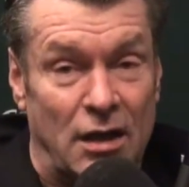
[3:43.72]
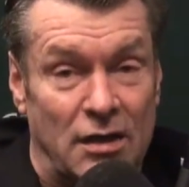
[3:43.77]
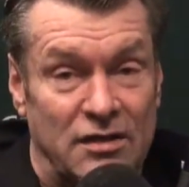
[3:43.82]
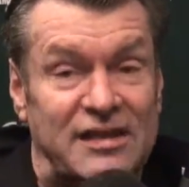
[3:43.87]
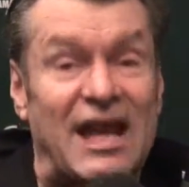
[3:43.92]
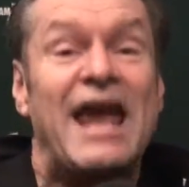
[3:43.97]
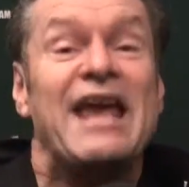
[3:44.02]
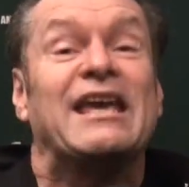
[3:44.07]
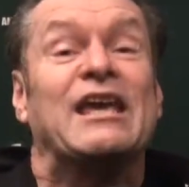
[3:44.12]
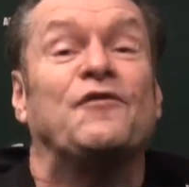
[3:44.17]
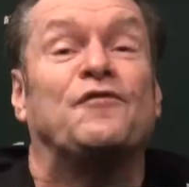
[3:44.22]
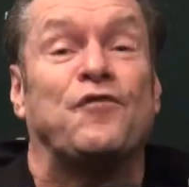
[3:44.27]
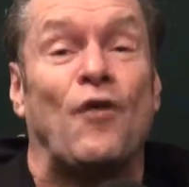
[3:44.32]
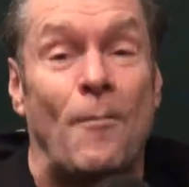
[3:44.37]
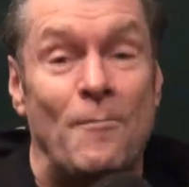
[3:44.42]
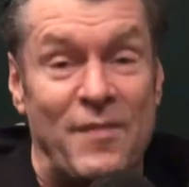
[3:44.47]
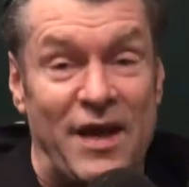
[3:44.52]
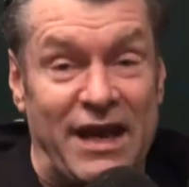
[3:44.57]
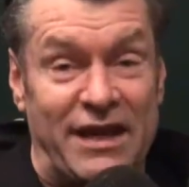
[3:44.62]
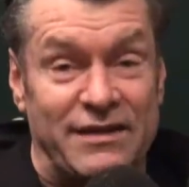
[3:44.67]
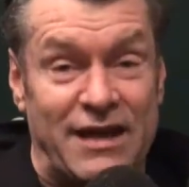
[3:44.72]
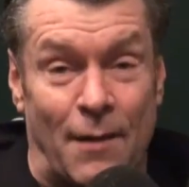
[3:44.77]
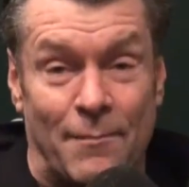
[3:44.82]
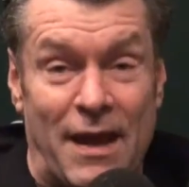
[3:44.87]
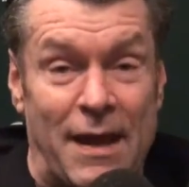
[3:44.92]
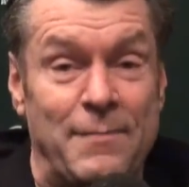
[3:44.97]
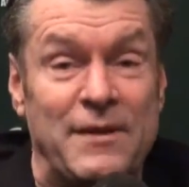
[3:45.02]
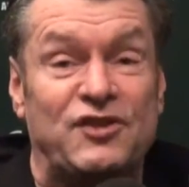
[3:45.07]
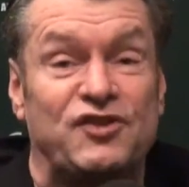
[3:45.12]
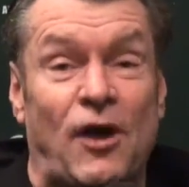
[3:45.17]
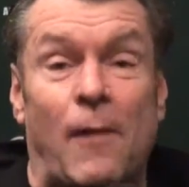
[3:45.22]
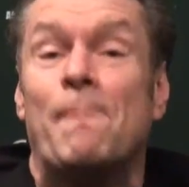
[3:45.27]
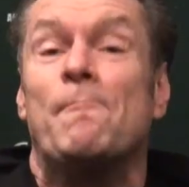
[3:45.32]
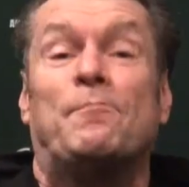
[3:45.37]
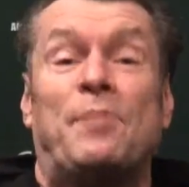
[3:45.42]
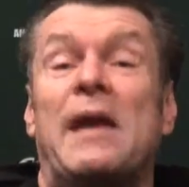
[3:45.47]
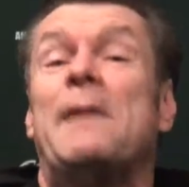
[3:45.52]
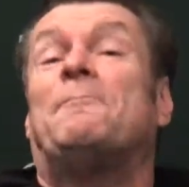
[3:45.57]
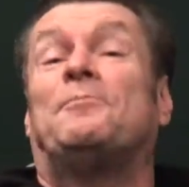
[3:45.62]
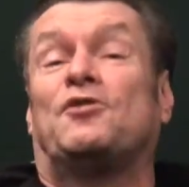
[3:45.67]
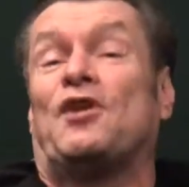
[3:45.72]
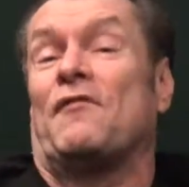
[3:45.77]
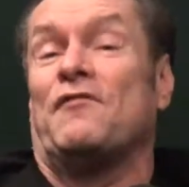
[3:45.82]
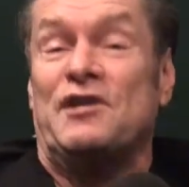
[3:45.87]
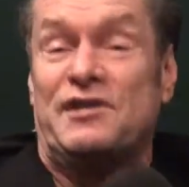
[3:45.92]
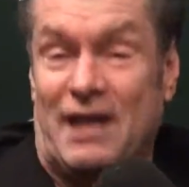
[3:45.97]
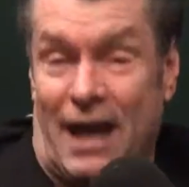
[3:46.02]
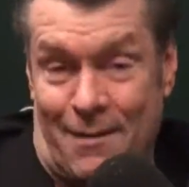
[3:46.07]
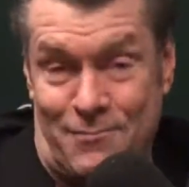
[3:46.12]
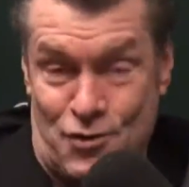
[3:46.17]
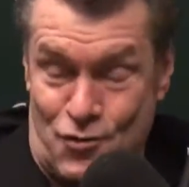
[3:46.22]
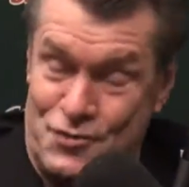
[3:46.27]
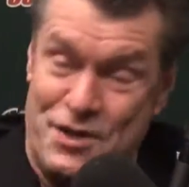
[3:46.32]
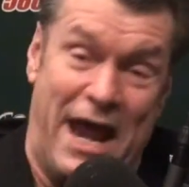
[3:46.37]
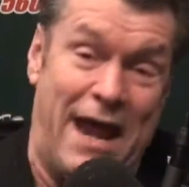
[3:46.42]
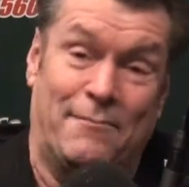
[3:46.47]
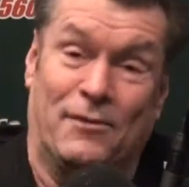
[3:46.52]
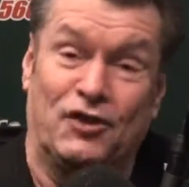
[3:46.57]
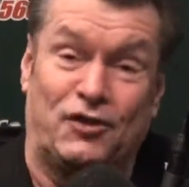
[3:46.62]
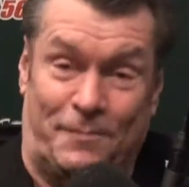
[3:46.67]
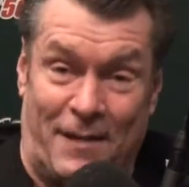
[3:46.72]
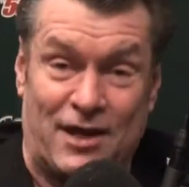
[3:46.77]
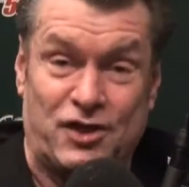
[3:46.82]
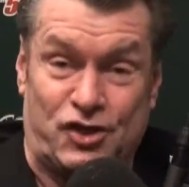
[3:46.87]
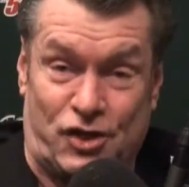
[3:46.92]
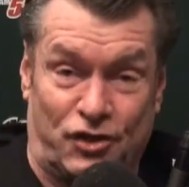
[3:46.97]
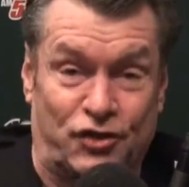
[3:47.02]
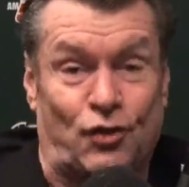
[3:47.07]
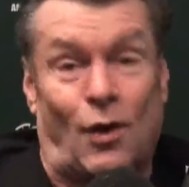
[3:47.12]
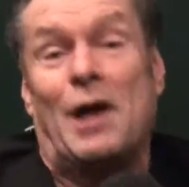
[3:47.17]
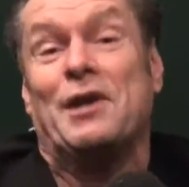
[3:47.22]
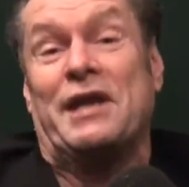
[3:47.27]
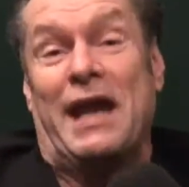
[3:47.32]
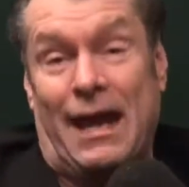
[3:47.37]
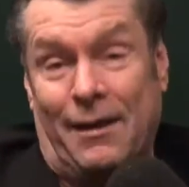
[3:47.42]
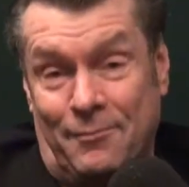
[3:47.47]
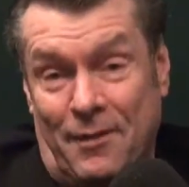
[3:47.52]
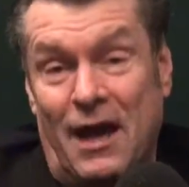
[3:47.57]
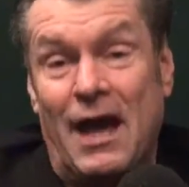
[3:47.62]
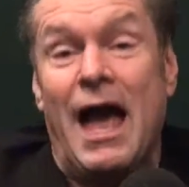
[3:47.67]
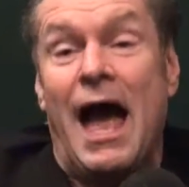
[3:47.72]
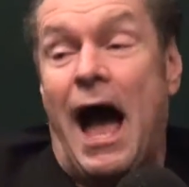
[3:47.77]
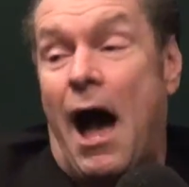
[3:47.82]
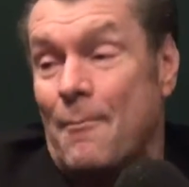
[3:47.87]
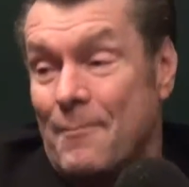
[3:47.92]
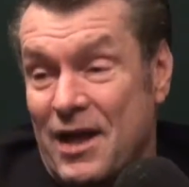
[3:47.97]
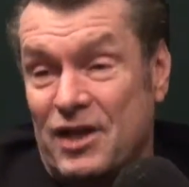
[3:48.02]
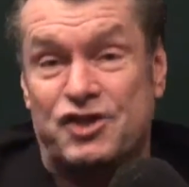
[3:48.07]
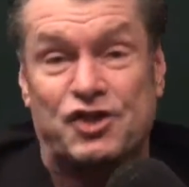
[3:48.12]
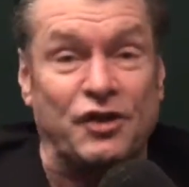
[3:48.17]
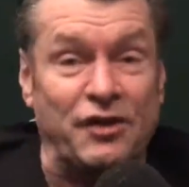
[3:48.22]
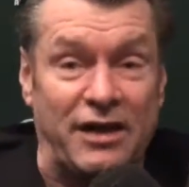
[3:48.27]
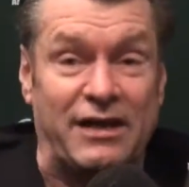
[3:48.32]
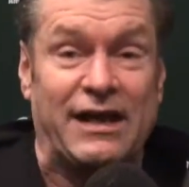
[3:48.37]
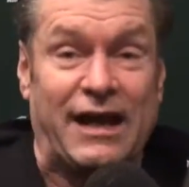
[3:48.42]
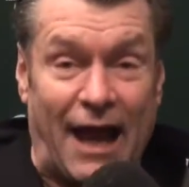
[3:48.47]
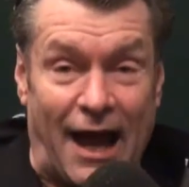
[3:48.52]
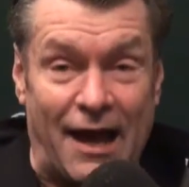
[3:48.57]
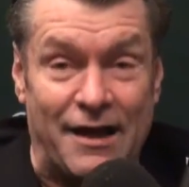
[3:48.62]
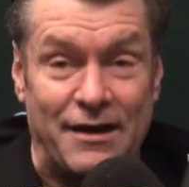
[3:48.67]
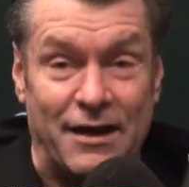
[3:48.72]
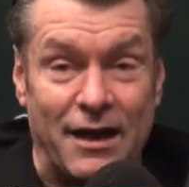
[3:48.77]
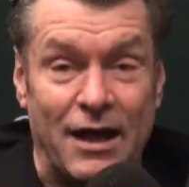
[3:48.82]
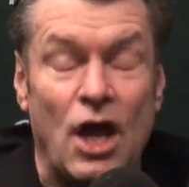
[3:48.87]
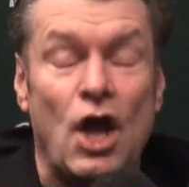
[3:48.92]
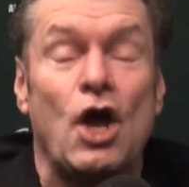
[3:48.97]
Take it from me. Now, maybe something beeps every time your name is mentioned, so I'll mention it again.